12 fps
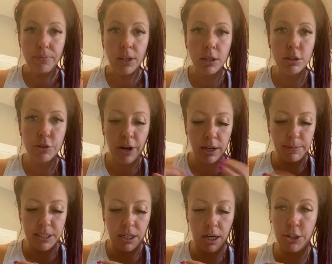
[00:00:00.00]
Those
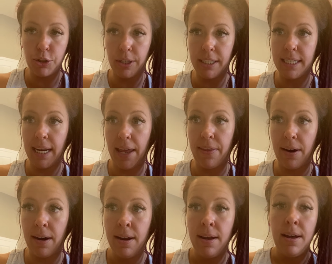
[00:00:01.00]
fragments are joined
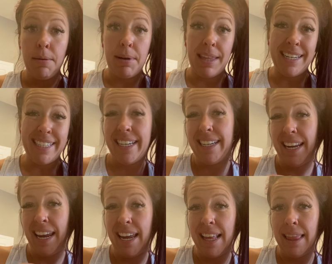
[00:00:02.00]
together by the
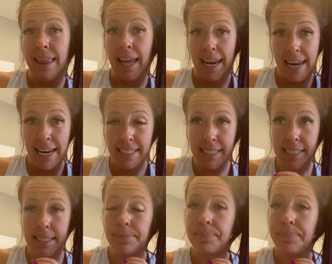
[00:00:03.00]
DNA ligase.